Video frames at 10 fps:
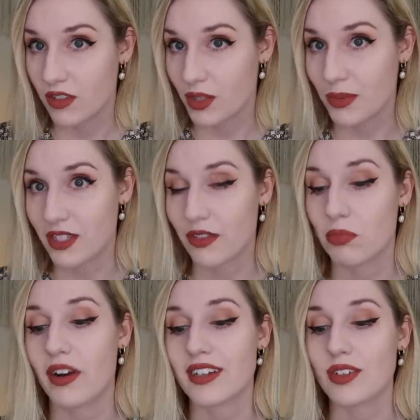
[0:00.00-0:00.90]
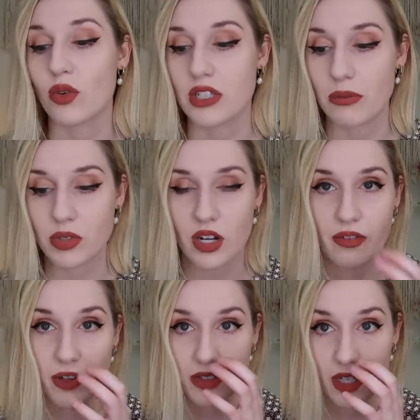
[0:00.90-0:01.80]
the specific products or 10%
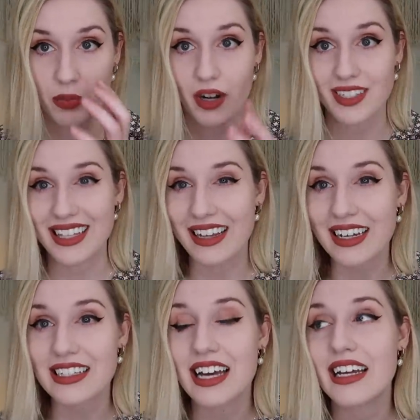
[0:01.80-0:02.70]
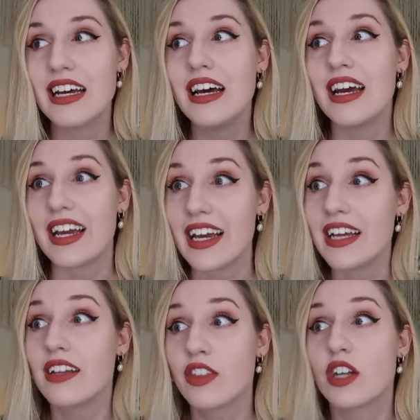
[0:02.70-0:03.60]
off all sale products. And like I said,
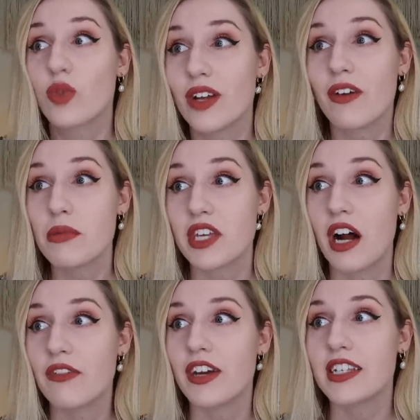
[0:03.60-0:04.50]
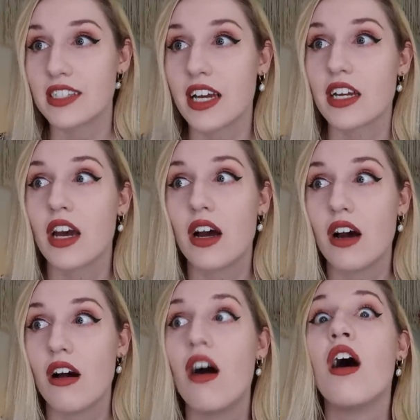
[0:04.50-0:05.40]
that 25% off, it's like
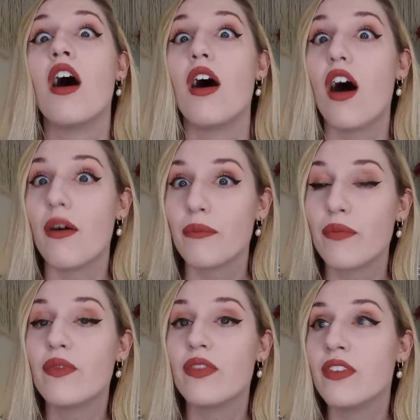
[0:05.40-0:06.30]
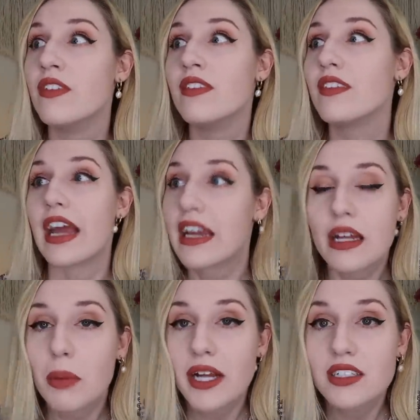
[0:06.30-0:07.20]

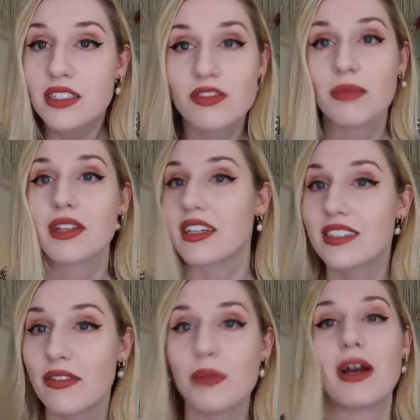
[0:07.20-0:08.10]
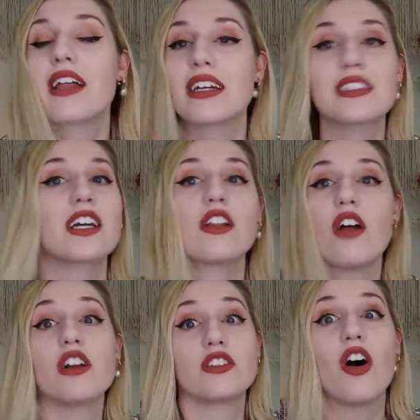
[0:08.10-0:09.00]
80 pages of something, like 70 pages, like it's like
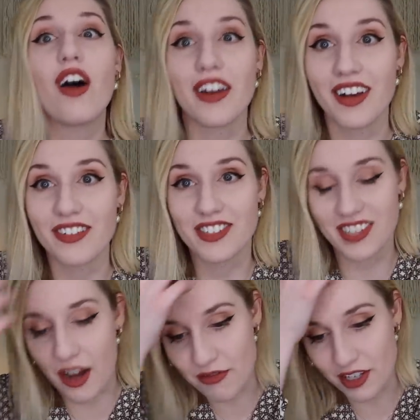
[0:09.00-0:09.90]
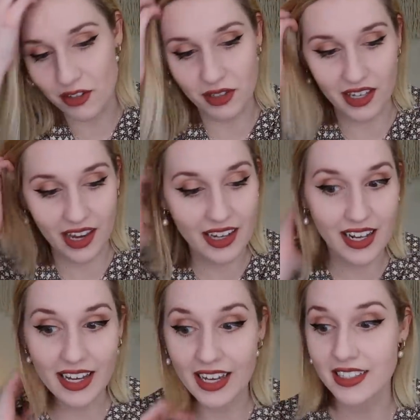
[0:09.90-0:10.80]
a ton of stuff that you can
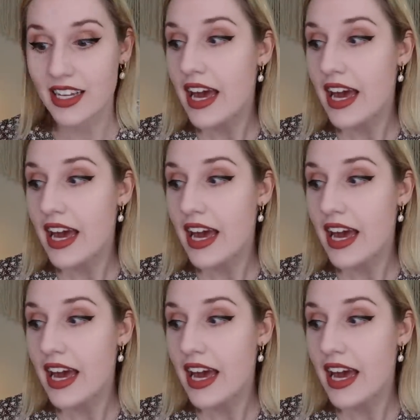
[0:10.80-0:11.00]
get. And